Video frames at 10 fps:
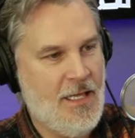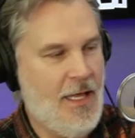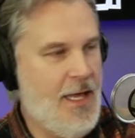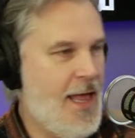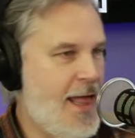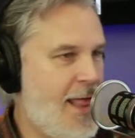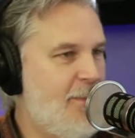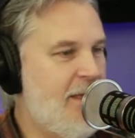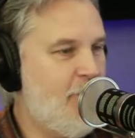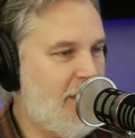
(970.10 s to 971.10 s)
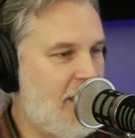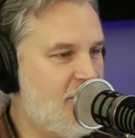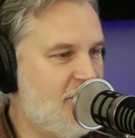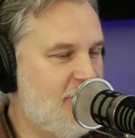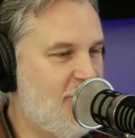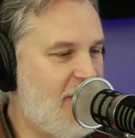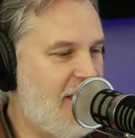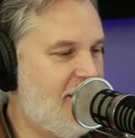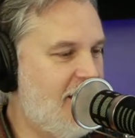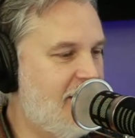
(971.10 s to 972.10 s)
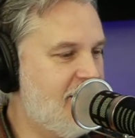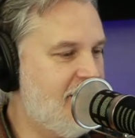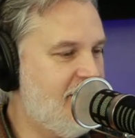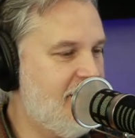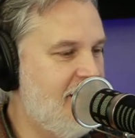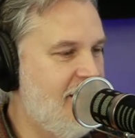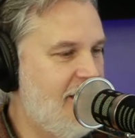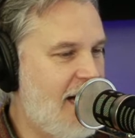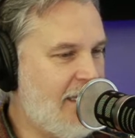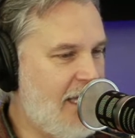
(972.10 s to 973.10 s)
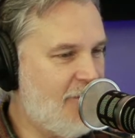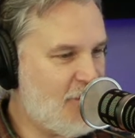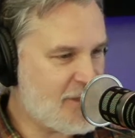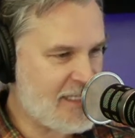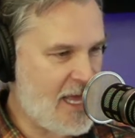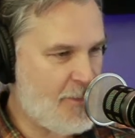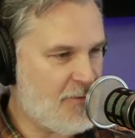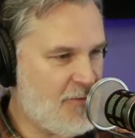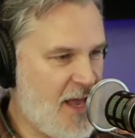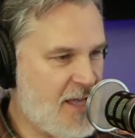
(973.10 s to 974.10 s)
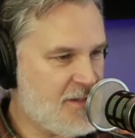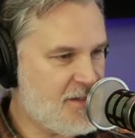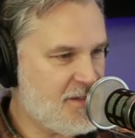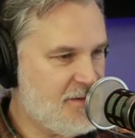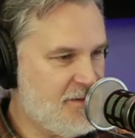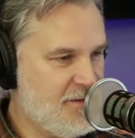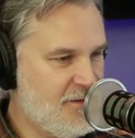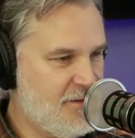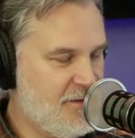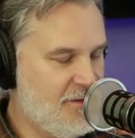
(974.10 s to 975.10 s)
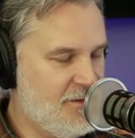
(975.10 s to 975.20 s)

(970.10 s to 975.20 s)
Ah, big pleasure to fight against her. I'd love to slap her face. A slap that